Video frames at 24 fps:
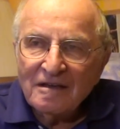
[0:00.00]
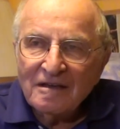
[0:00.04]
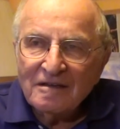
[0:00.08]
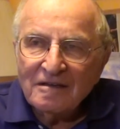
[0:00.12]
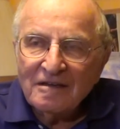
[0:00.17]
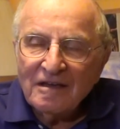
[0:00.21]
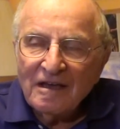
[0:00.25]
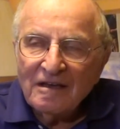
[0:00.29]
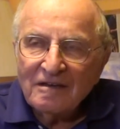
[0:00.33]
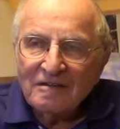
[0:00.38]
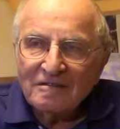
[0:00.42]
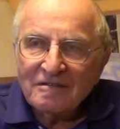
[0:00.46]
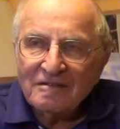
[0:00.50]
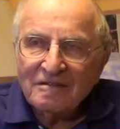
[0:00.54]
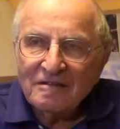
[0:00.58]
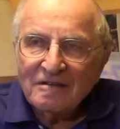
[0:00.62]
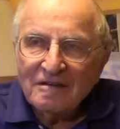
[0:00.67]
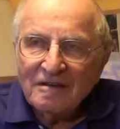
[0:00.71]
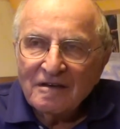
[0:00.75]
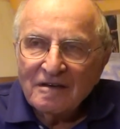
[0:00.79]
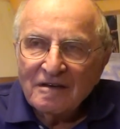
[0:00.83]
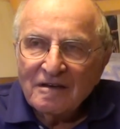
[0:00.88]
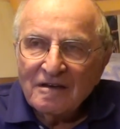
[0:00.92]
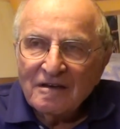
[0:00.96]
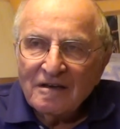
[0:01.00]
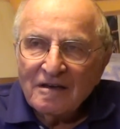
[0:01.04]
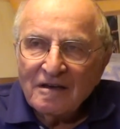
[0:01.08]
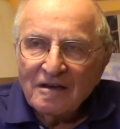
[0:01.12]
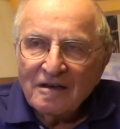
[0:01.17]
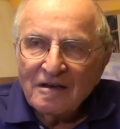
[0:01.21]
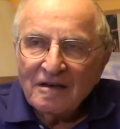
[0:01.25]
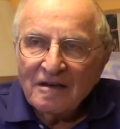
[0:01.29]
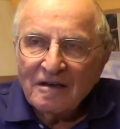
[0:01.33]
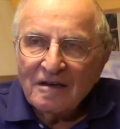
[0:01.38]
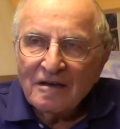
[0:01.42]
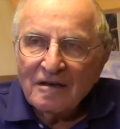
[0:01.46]
takes
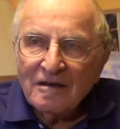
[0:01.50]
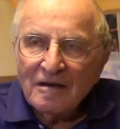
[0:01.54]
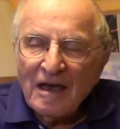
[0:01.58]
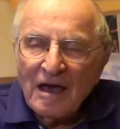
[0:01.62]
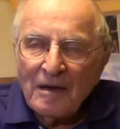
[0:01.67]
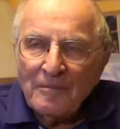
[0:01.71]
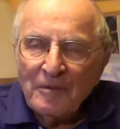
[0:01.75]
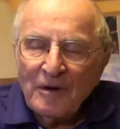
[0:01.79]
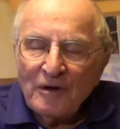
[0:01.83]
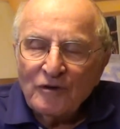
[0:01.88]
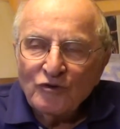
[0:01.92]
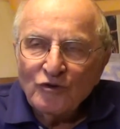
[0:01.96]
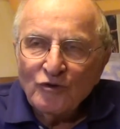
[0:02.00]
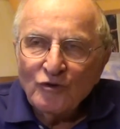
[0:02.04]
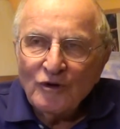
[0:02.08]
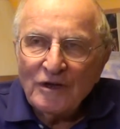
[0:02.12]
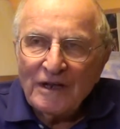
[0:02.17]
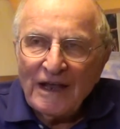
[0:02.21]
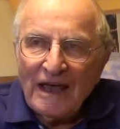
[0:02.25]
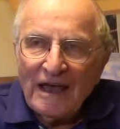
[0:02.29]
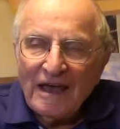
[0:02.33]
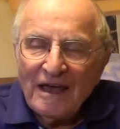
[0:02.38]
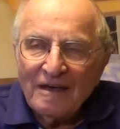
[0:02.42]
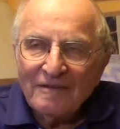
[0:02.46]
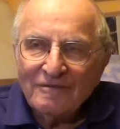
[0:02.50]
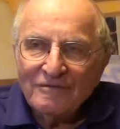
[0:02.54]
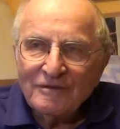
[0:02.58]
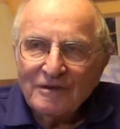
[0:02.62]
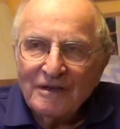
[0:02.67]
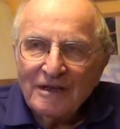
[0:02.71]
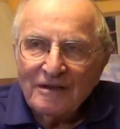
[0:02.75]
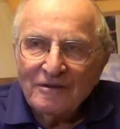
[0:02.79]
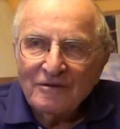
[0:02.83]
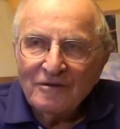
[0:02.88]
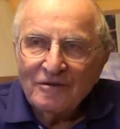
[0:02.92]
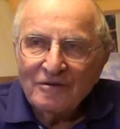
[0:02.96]
about 2.5
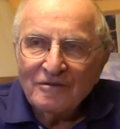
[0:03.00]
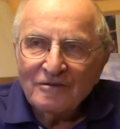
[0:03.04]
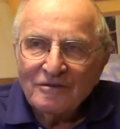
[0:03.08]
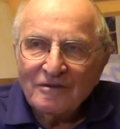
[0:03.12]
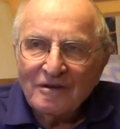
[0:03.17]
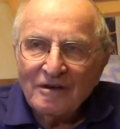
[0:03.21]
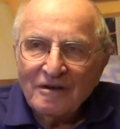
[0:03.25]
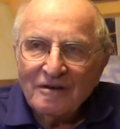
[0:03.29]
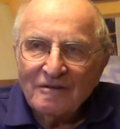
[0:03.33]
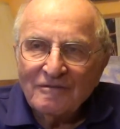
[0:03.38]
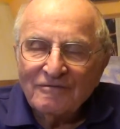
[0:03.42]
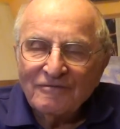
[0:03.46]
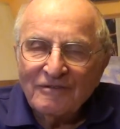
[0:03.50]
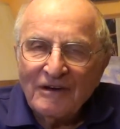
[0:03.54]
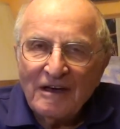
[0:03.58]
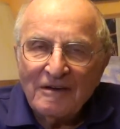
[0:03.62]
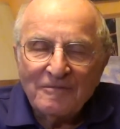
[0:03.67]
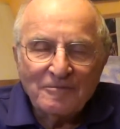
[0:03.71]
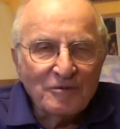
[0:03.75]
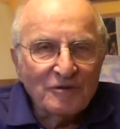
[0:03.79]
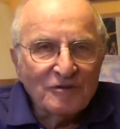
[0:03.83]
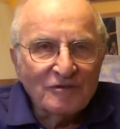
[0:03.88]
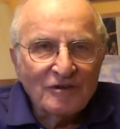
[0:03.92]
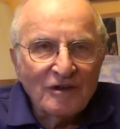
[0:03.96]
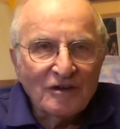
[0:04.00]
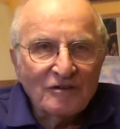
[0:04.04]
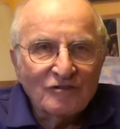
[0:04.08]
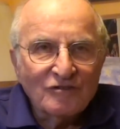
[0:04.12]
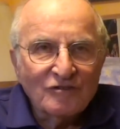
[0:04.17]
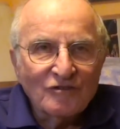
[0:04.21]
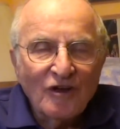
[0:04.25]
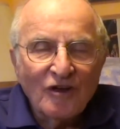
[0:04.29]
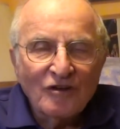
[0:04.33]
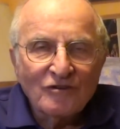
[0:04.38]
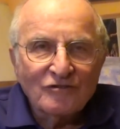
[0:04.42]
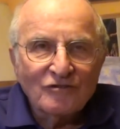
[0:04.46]
liters of 5%
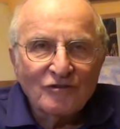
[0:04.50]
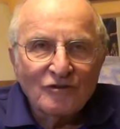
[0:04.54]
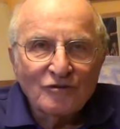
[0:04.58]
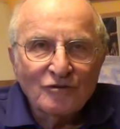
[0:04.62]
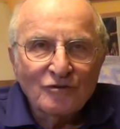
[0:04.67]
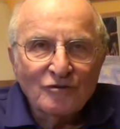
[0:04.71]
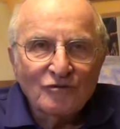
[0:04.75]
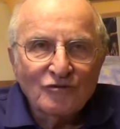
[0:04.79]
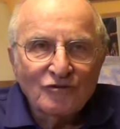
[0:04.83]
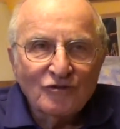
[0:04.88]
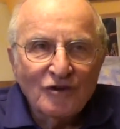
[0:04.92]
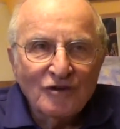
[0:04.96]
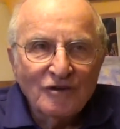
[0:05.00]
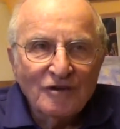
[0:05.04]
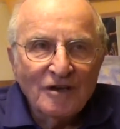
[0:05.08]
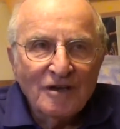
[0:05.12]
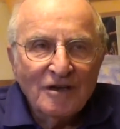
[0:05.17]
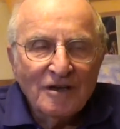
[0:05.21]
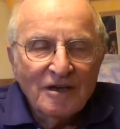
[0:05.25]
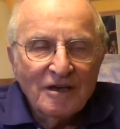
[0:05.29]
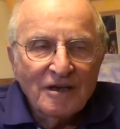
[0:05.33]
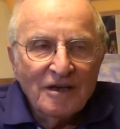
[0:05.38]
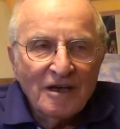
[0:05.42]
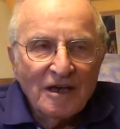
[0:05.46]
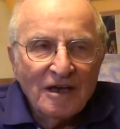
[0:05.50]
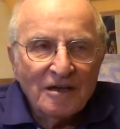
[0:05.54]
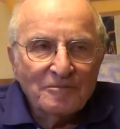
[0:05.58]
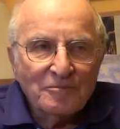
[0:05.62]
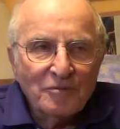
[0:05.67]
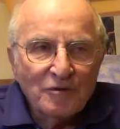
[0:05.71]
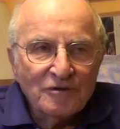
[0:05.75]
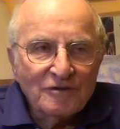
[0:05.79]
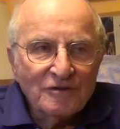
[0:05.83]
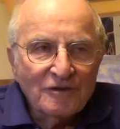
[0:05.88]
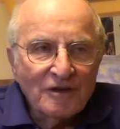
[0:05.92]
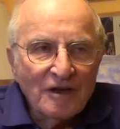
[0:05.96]
salt solution. It
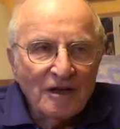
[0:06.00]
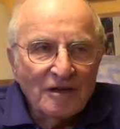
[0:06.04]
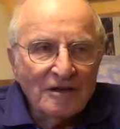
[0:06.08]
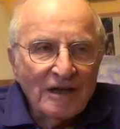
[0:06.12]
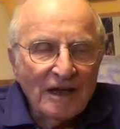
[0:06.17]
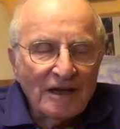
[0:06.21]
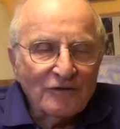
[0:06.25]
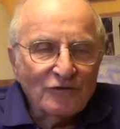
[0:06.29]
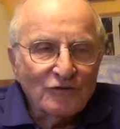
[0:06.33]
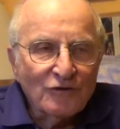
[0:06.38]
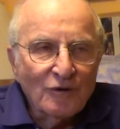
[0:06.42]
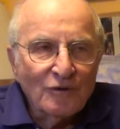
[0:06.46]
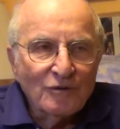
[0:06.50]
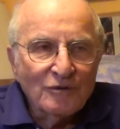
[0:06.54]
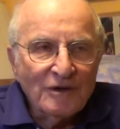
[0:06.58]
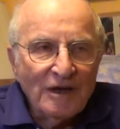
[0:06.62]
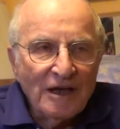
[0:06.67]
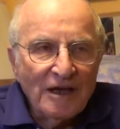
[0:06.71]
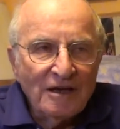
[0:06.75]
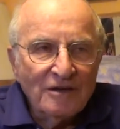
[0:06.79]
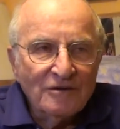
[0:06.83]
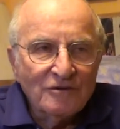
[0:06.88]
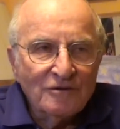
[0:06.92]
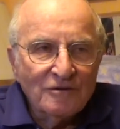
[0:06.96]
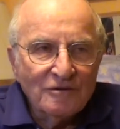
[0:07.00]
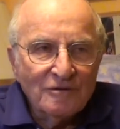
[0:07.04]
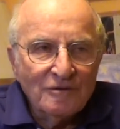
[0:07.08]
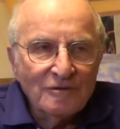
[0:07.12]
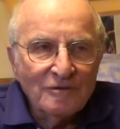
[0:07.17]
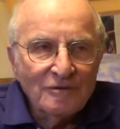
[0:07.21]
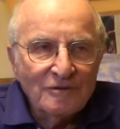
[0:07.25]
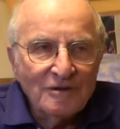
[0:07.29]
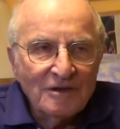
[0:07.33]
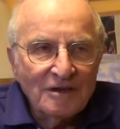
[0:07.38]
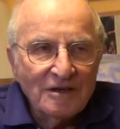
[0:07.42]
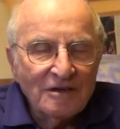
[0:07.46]
puts an electrode
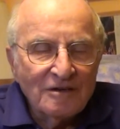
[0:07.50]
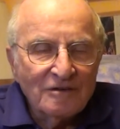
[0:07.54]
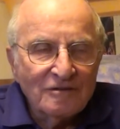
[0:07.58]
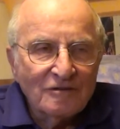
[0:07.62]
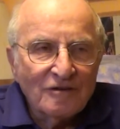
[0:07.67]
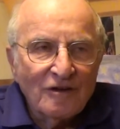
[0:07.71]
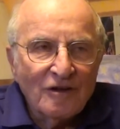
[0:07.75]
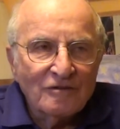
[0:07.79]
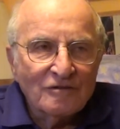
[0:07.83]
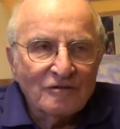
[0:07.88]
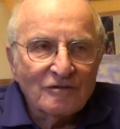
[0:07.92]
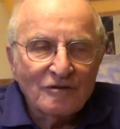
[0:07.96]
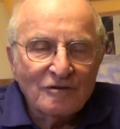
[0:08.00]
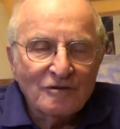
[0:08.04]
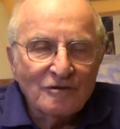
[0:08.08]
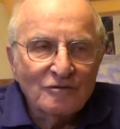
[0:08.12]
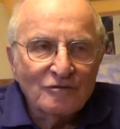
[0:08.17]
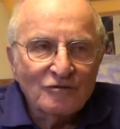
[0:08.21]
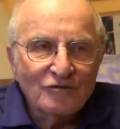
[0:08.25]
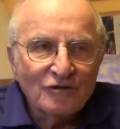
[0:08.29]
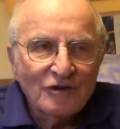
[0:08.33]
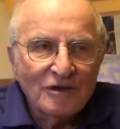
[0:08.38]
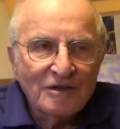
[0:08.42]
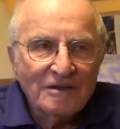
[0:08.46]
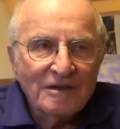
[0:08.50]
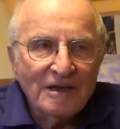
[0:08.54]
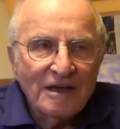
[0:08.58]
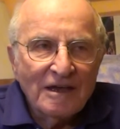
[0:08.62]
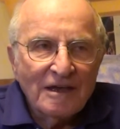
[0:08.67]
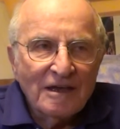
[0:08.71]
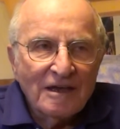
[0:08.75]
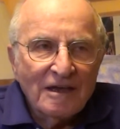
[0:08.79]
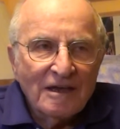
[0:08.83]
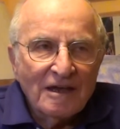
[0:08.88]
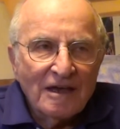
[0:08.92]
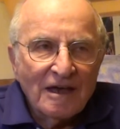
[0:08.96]
into the salt solution
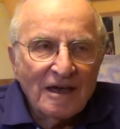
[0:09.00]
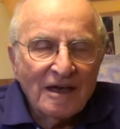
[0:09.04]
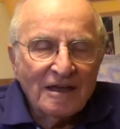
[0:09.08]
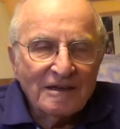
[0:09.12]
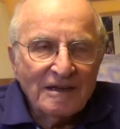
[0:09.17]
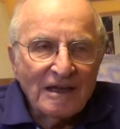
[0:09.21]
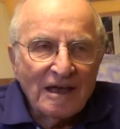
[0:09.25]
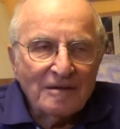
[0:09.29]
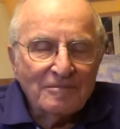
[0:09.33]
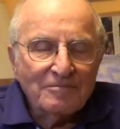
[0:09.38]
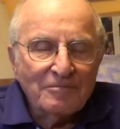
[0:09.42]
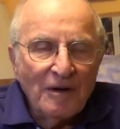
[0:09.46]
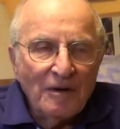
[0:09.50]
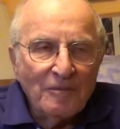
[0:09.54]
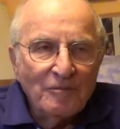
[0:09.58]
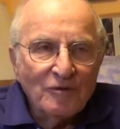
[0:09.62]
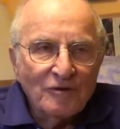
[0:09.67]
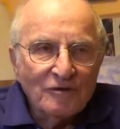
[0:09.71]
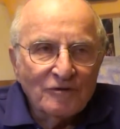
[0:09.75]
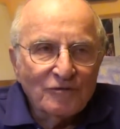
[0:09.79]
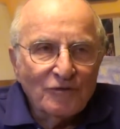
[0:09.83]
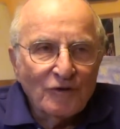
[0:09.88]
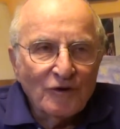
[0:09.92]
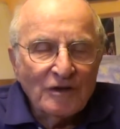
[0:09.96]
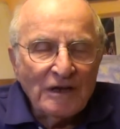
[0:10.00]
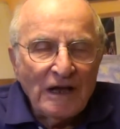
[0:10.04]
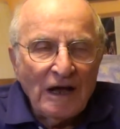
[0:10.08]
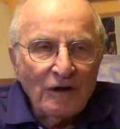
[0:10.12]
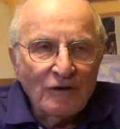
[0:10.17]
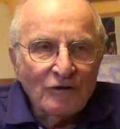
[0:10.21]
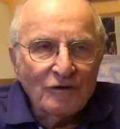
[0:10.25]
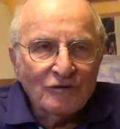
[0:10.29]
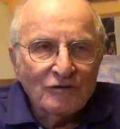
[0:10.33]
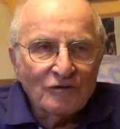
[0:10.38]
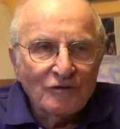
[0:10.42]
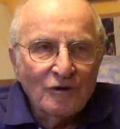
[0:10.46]
and that bubbles for an
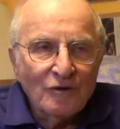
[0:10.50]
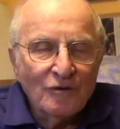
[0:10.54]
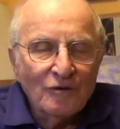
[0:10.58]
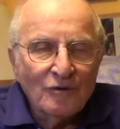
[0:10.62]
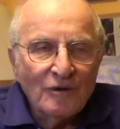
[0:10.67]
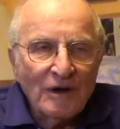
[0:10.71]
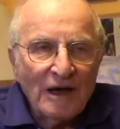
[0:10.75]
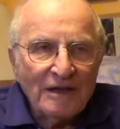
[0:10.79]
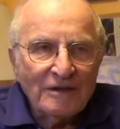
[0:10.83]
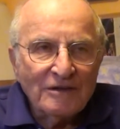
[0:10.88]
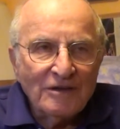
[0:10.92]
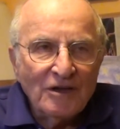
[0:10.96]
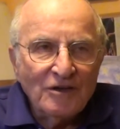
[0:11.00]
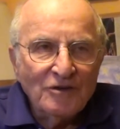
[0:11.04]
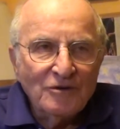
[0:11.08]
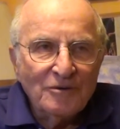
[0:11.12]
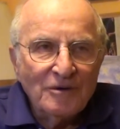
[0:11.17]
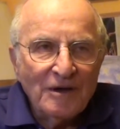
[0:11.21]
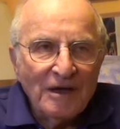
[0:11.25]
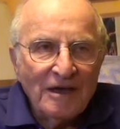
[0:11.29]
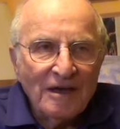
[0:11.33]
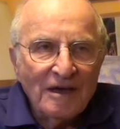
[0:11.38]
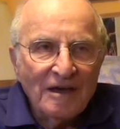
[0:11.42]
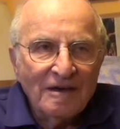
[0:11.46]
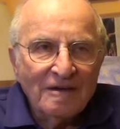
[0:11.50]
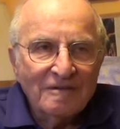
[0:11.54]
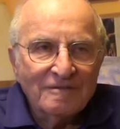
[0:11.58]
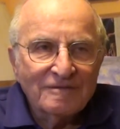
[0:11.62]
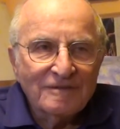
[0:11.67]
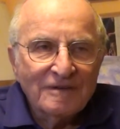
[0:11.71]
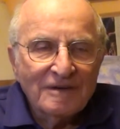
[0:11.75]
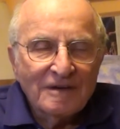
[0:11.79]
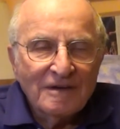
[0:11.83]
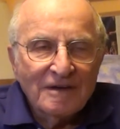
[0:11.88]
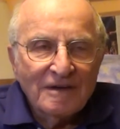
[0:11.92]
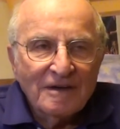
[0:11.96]
hour or so, and then you
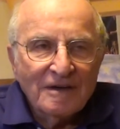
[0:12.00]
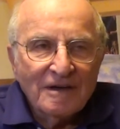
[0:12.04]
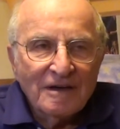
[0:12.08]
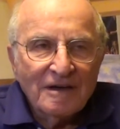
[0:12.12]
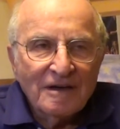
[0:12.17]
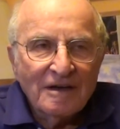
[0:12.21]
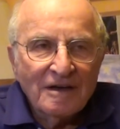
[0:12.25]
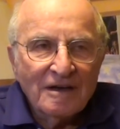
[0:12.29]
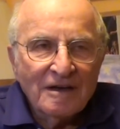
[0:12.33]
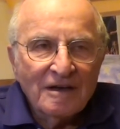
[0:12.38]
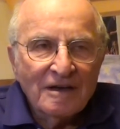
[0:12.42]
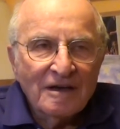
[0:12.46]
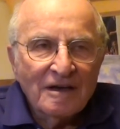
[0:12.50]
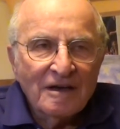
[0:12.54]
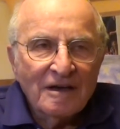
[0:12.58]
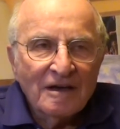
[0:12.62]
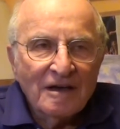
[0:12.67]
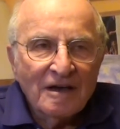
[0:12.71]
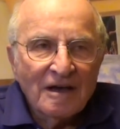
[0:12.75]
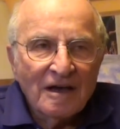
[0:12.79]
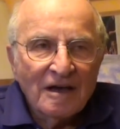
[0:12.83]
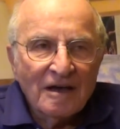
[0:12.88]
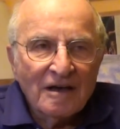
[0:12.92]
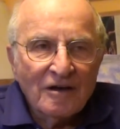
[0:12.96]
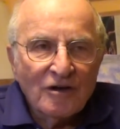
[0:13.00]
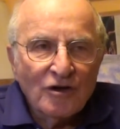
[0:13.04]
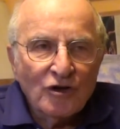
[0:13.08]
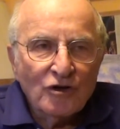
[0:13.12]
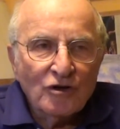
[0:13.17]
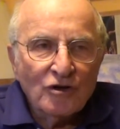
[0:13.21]
have a